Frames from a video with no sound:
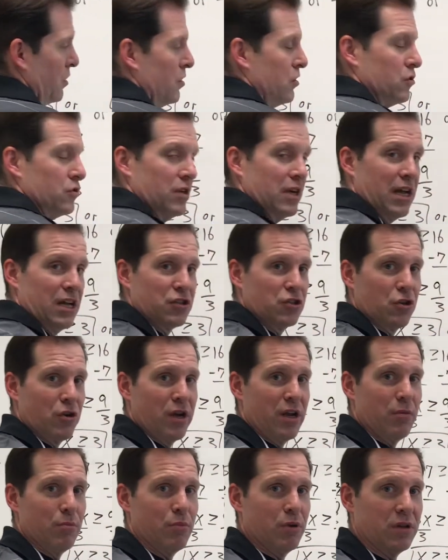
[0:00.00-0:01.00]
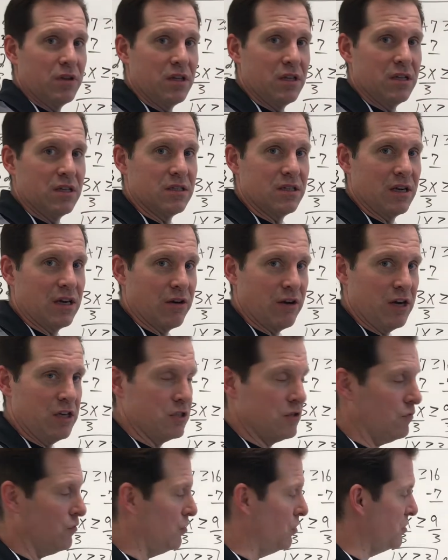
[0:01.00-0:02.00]
So now let's go ahead and put this in our
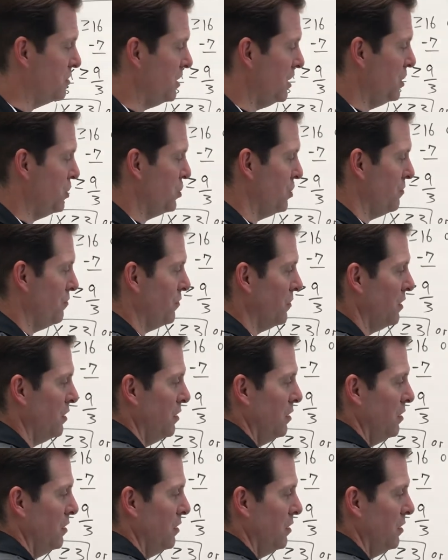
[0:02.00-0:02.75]
interval notation.